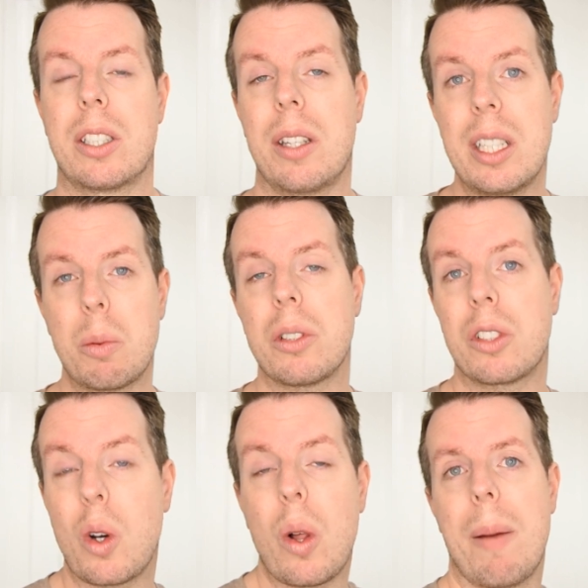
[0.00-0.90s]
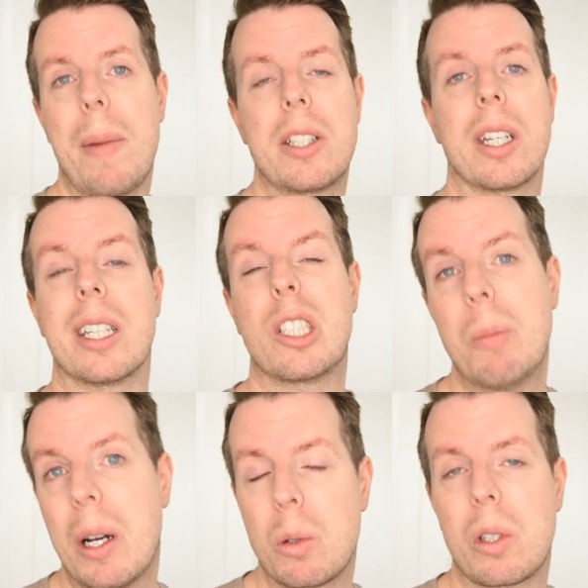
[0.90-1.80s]
So this one's got that magic. It
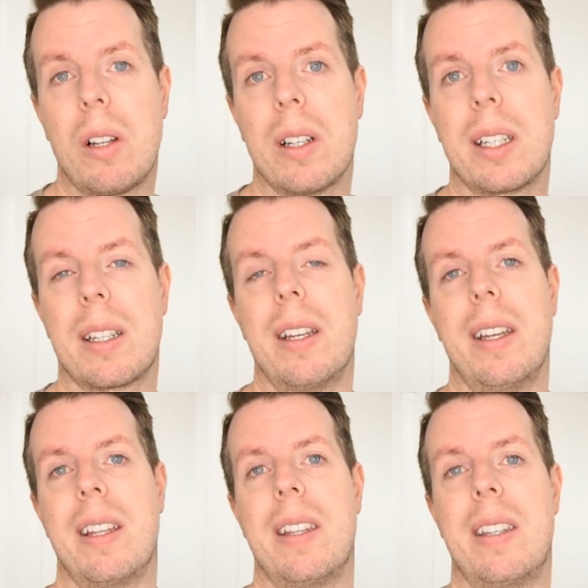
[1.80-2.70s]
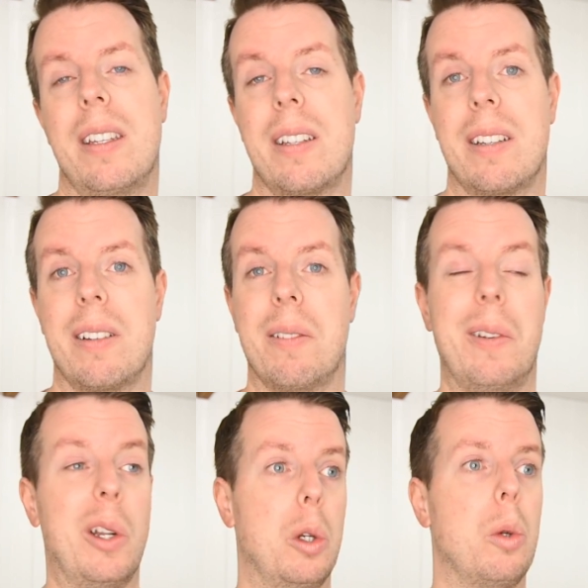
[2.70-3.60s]
smells like the
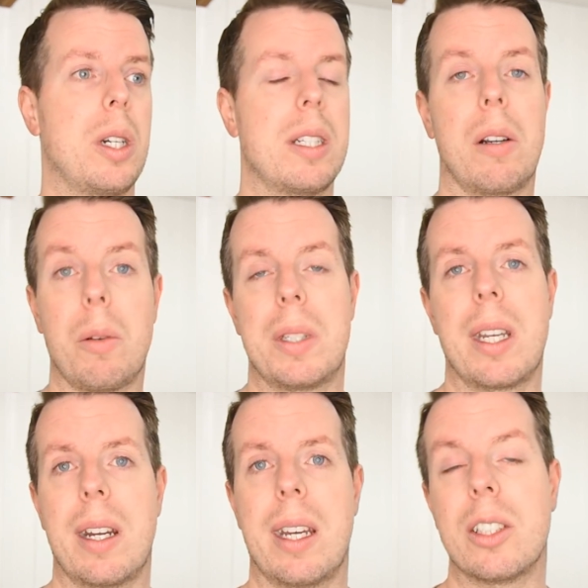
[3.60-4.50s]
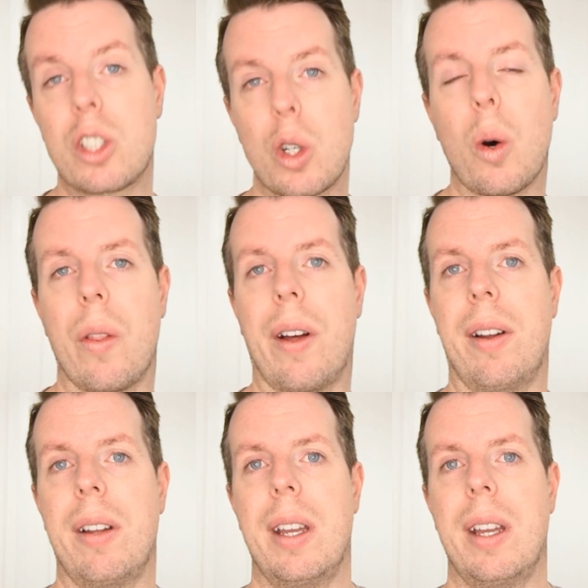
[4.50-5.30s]
Nuit De L'Homme DNA. It's got that.